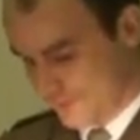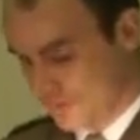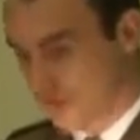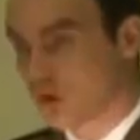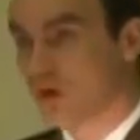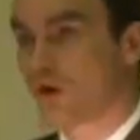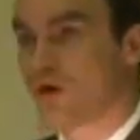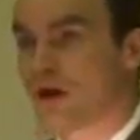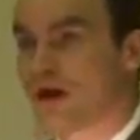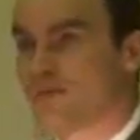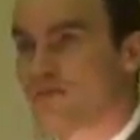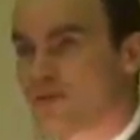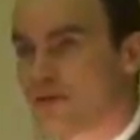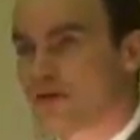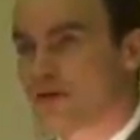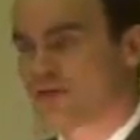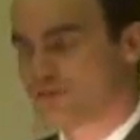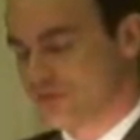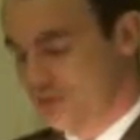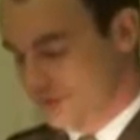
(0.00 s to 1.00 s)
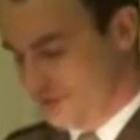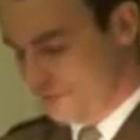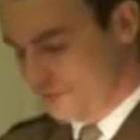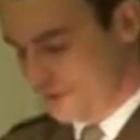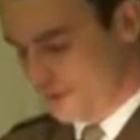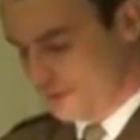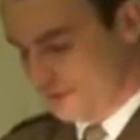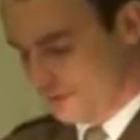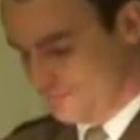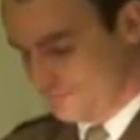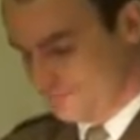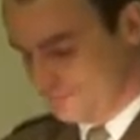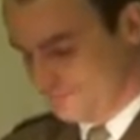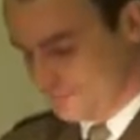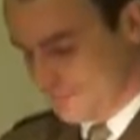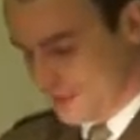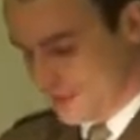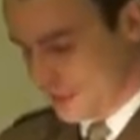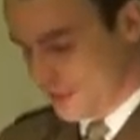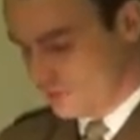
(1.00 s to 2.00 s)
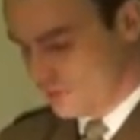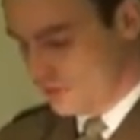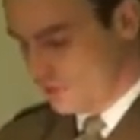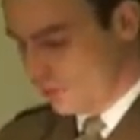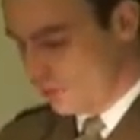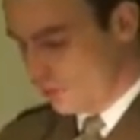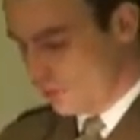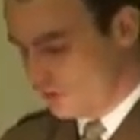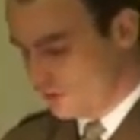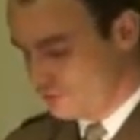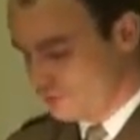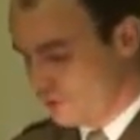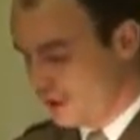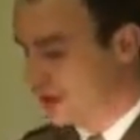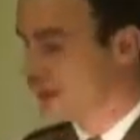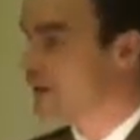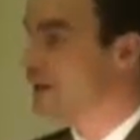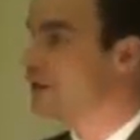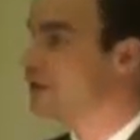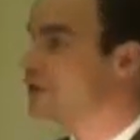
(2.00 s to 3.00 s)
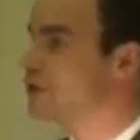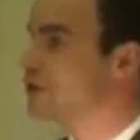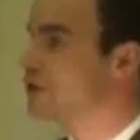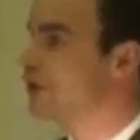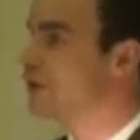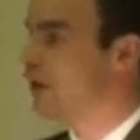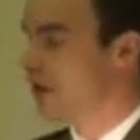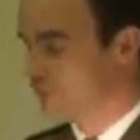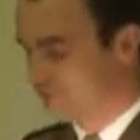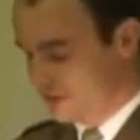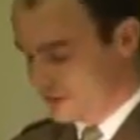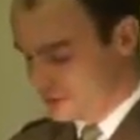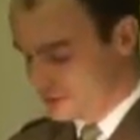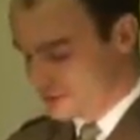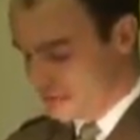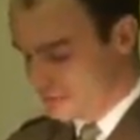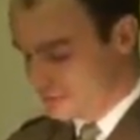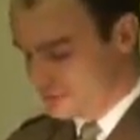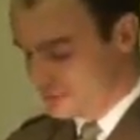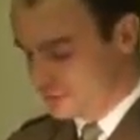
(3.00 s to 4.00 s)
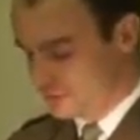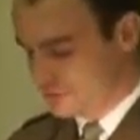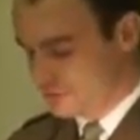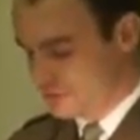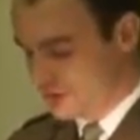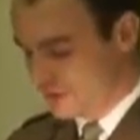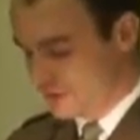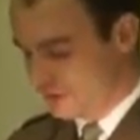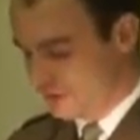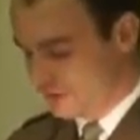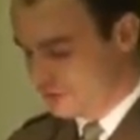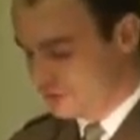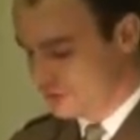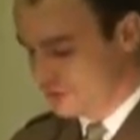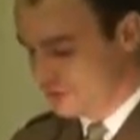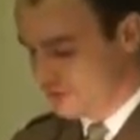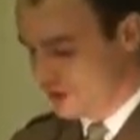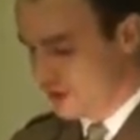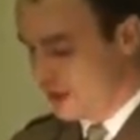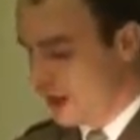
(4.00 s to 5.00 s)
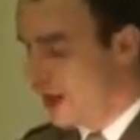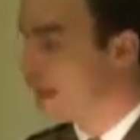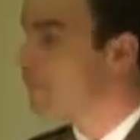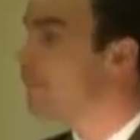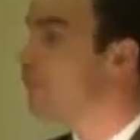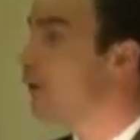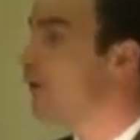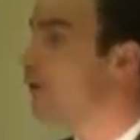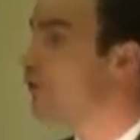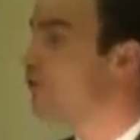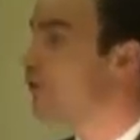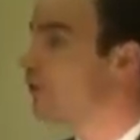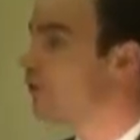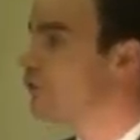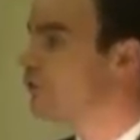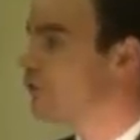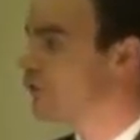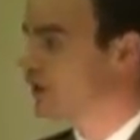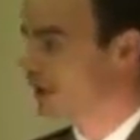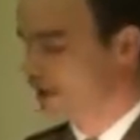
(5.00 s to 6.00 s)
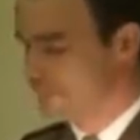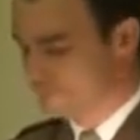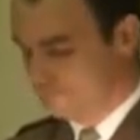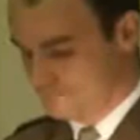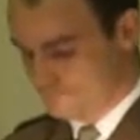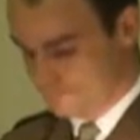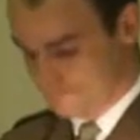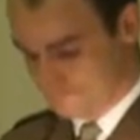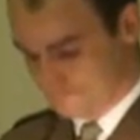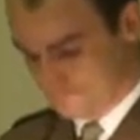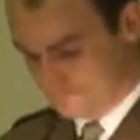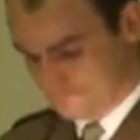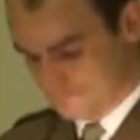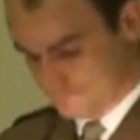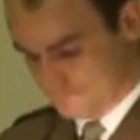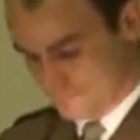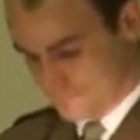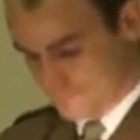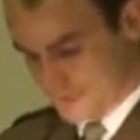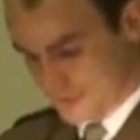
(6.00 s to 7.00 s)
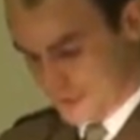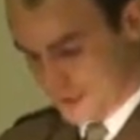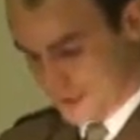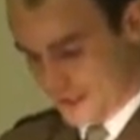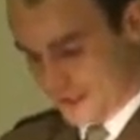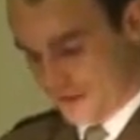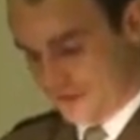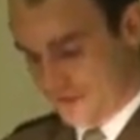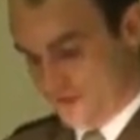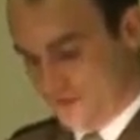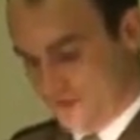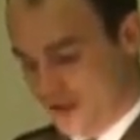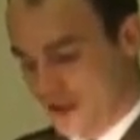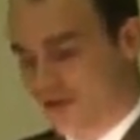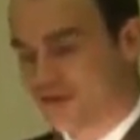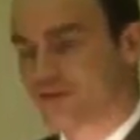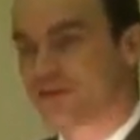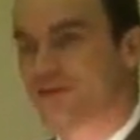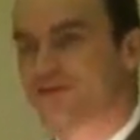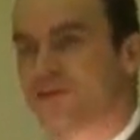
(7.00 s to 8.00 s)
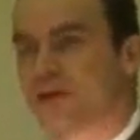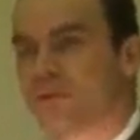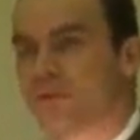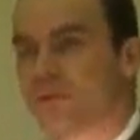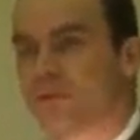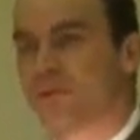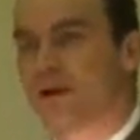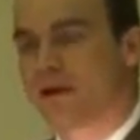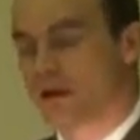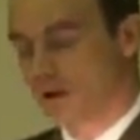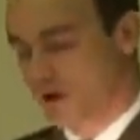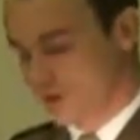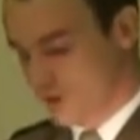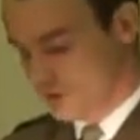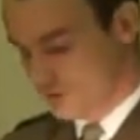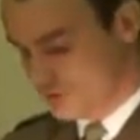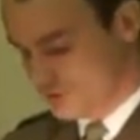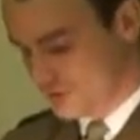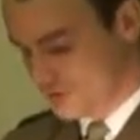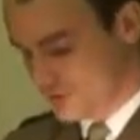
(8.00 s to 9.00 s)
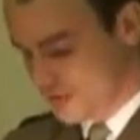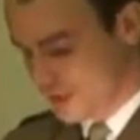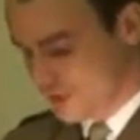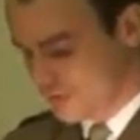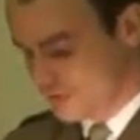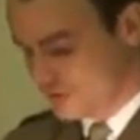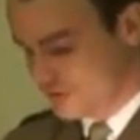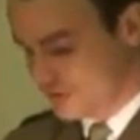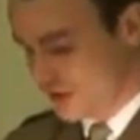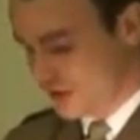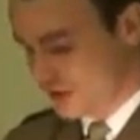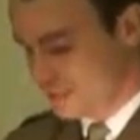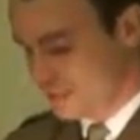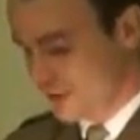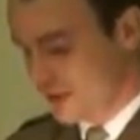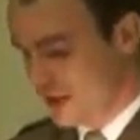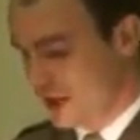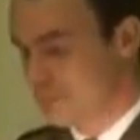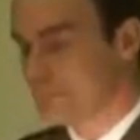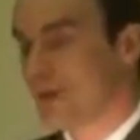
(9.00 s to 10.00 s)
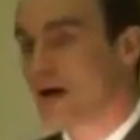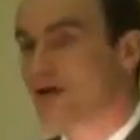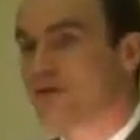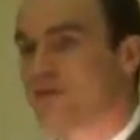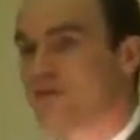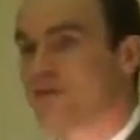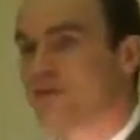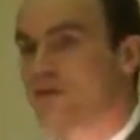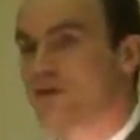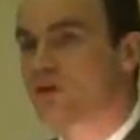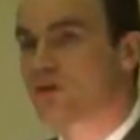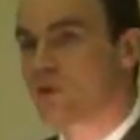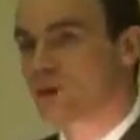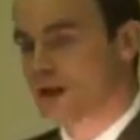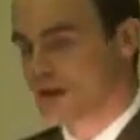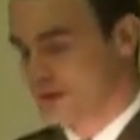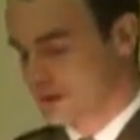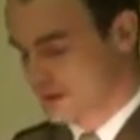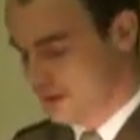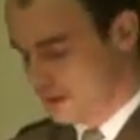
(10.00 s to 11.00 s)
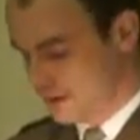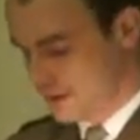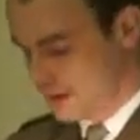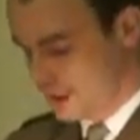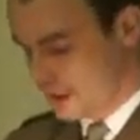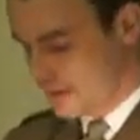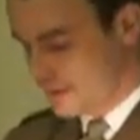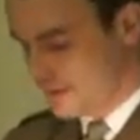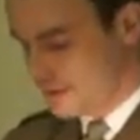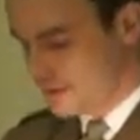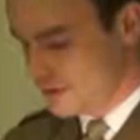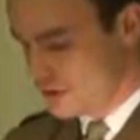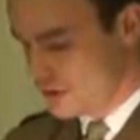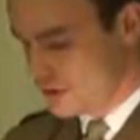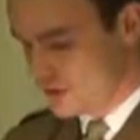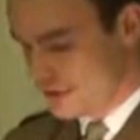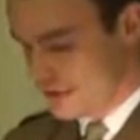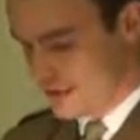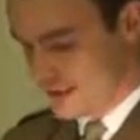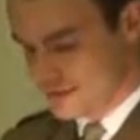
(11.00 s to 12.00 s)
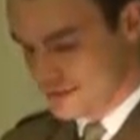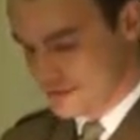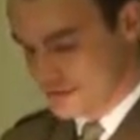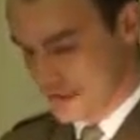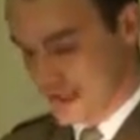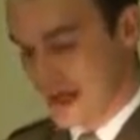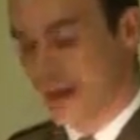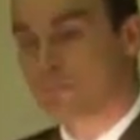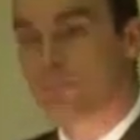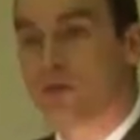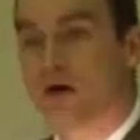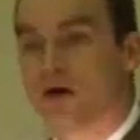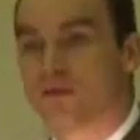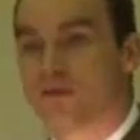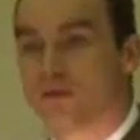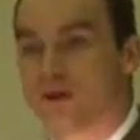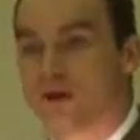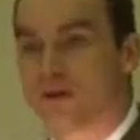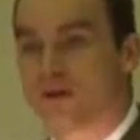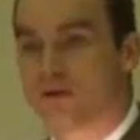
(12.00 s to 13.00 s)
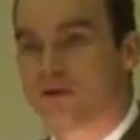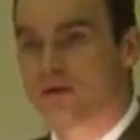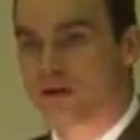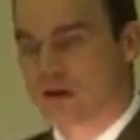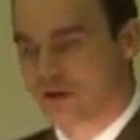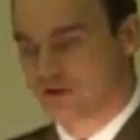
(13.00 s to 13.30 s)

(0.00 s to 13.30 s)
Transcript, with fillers: The Lord Lieutenant Certificate is an award in recognition of exceptional service uh, by the volunteer. It is intended to supplement honours bestowed by Her Majesty the Queen in the New Year's and Birthday Honours